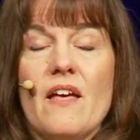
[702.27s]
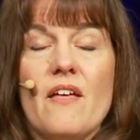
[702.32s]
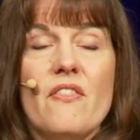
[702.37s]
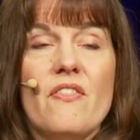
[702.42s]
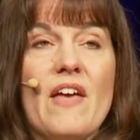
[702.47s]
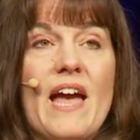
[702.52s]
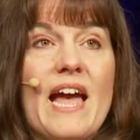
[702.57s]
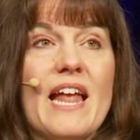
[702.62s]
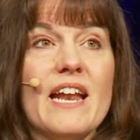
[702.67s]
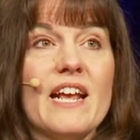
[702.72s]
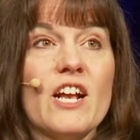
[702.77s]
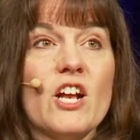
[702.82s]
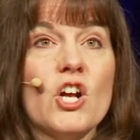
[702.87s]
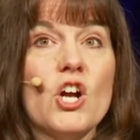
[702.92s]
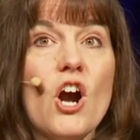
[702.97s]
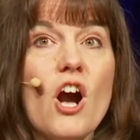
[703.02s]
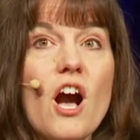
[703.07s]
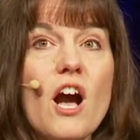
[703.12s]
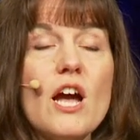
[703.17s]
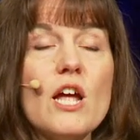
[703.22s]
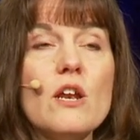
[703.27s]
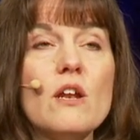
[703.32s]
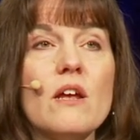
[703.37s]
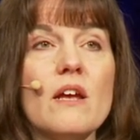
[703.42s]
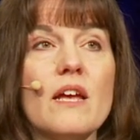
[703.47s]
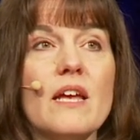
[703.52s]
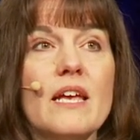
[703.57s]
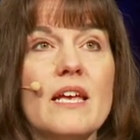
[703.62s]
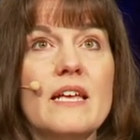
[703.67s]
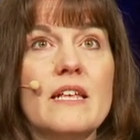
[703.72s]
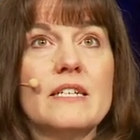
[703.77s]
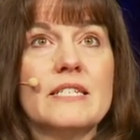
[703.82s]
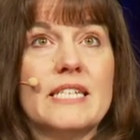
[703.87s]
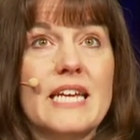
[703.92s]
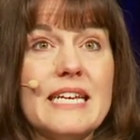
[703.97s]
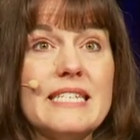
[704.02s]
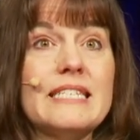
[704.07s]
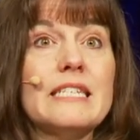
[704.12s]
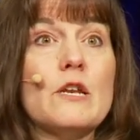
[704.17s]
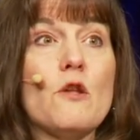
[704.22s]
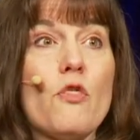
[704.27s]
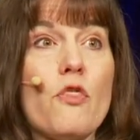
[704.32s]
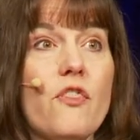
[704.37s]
that God doesn't